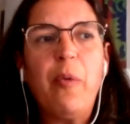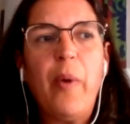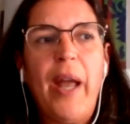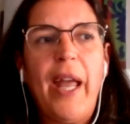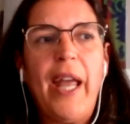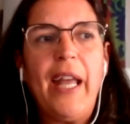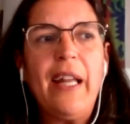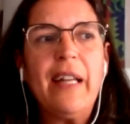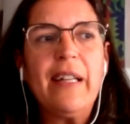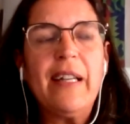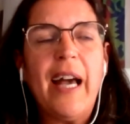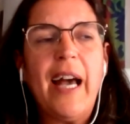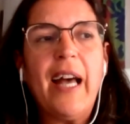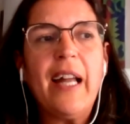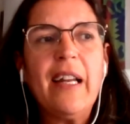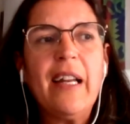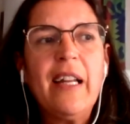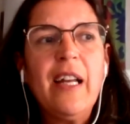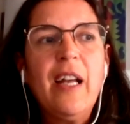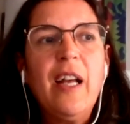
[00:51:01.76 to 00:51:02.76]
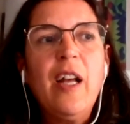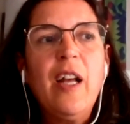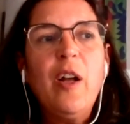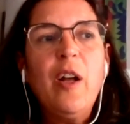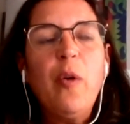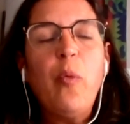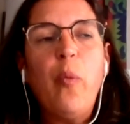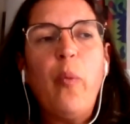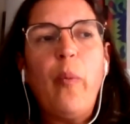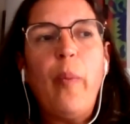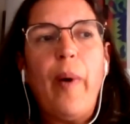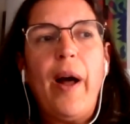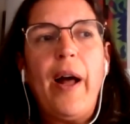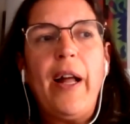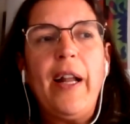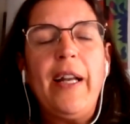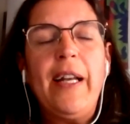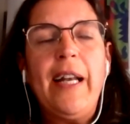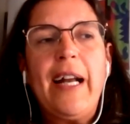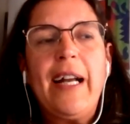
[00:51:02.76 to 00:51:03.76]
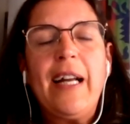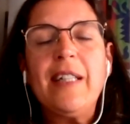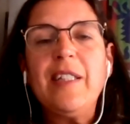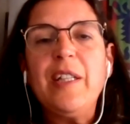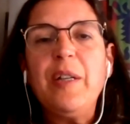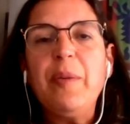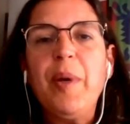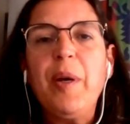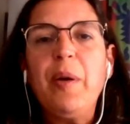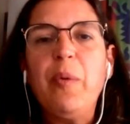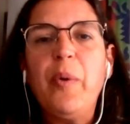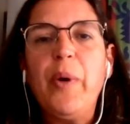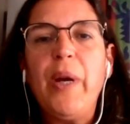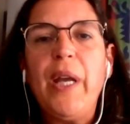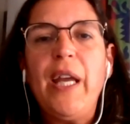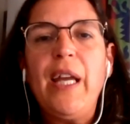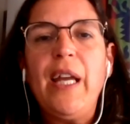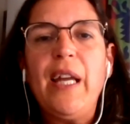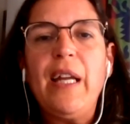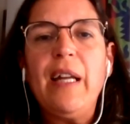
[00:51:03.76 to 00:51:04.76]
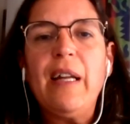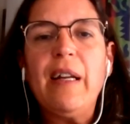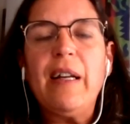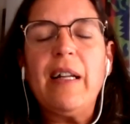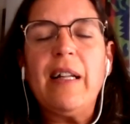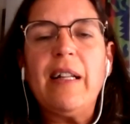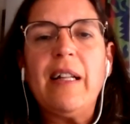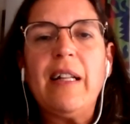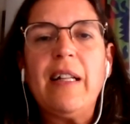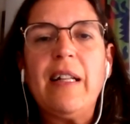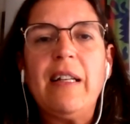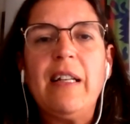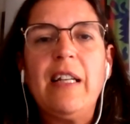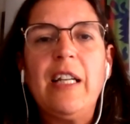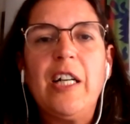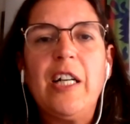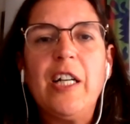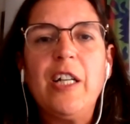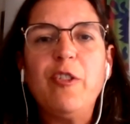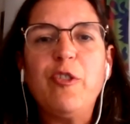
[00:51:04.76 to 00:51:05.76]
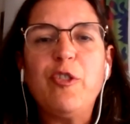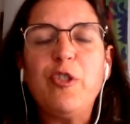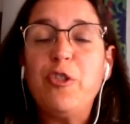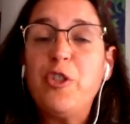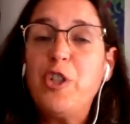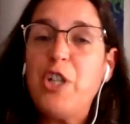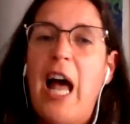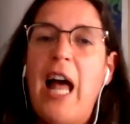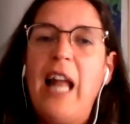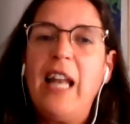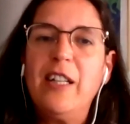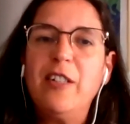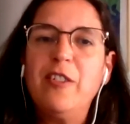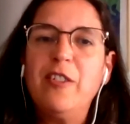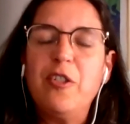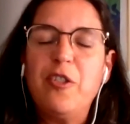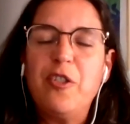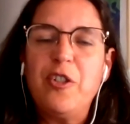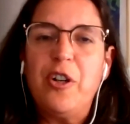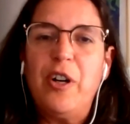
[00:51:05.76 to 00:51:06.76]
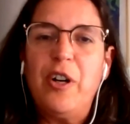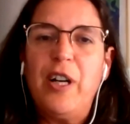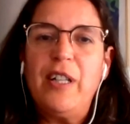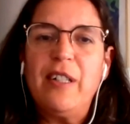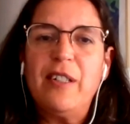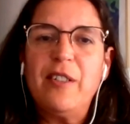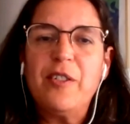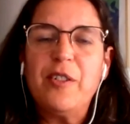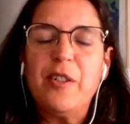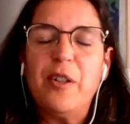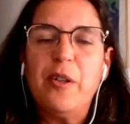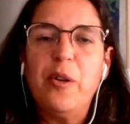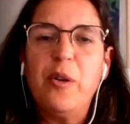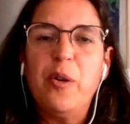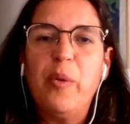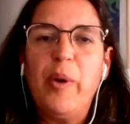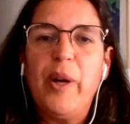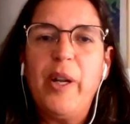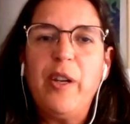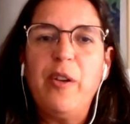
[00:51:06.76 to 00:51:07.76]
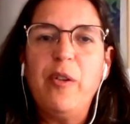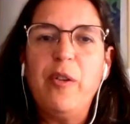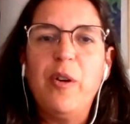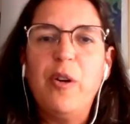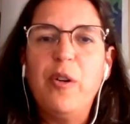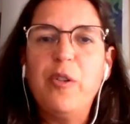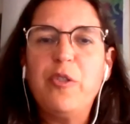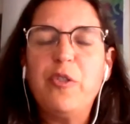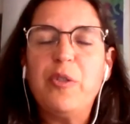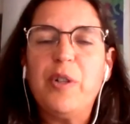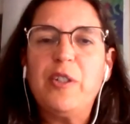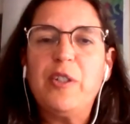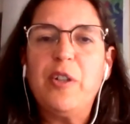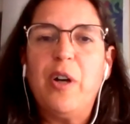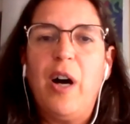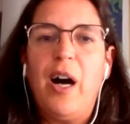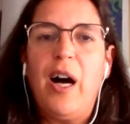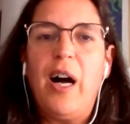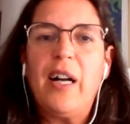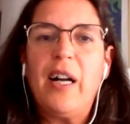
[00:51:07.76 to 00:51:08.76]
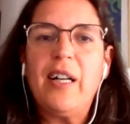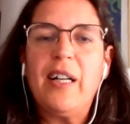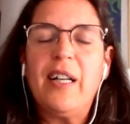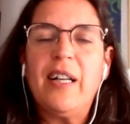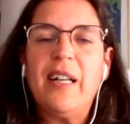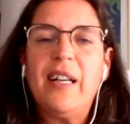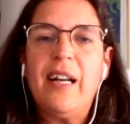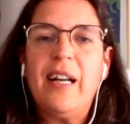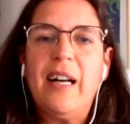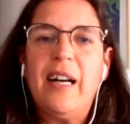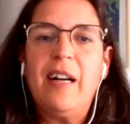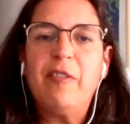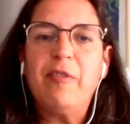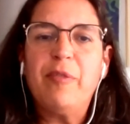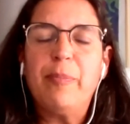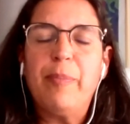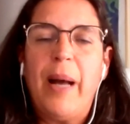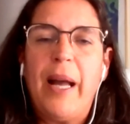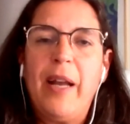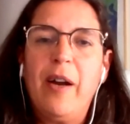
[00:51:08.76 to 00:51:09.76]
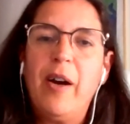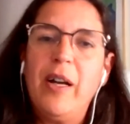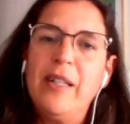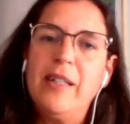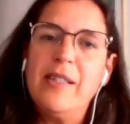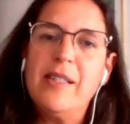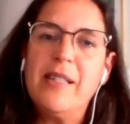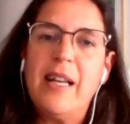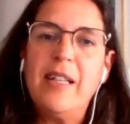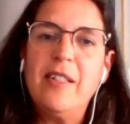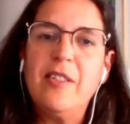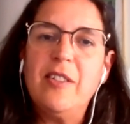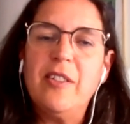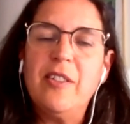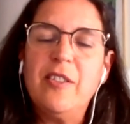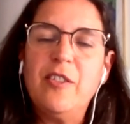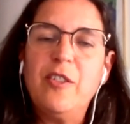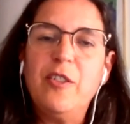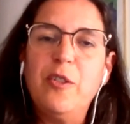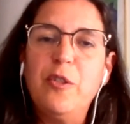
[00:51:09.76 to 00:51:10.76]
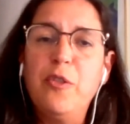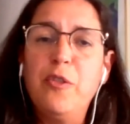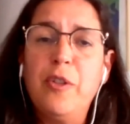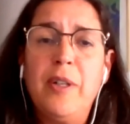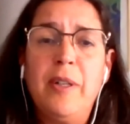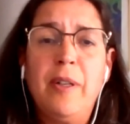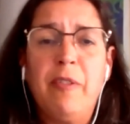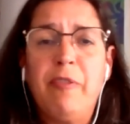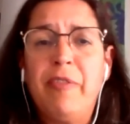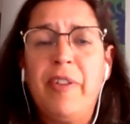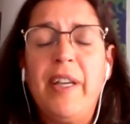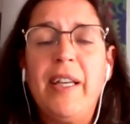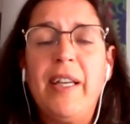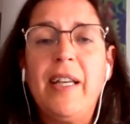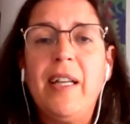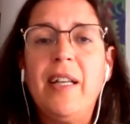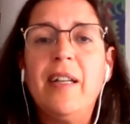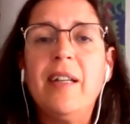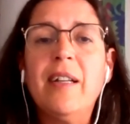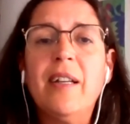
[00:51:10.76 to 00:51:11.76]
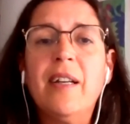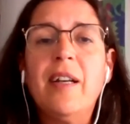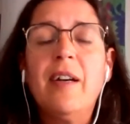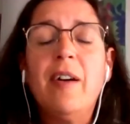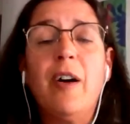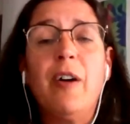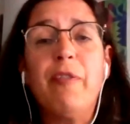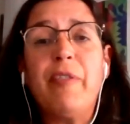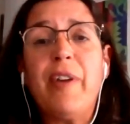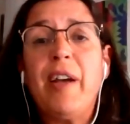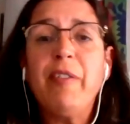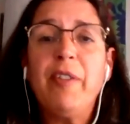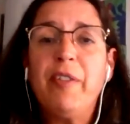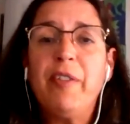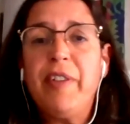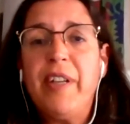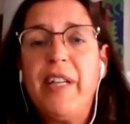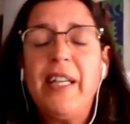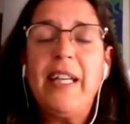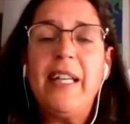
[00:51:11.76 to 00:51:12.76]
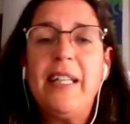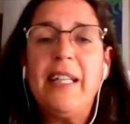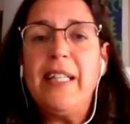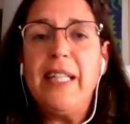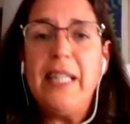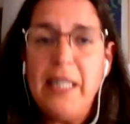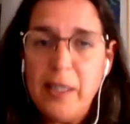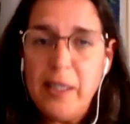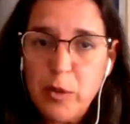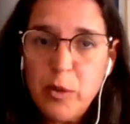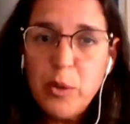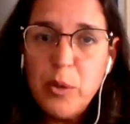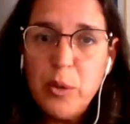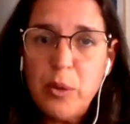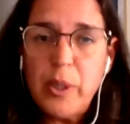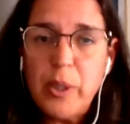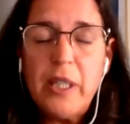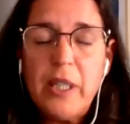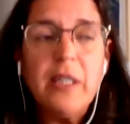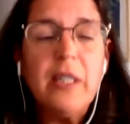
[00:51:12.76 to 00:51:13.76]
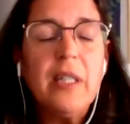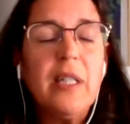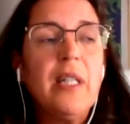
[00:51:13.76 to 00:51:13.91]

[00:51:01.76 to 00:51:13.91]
a way that in academia we learn to challenge each other. So when you go to a talk by other scientists, you usually are thinking of everything he didn't do.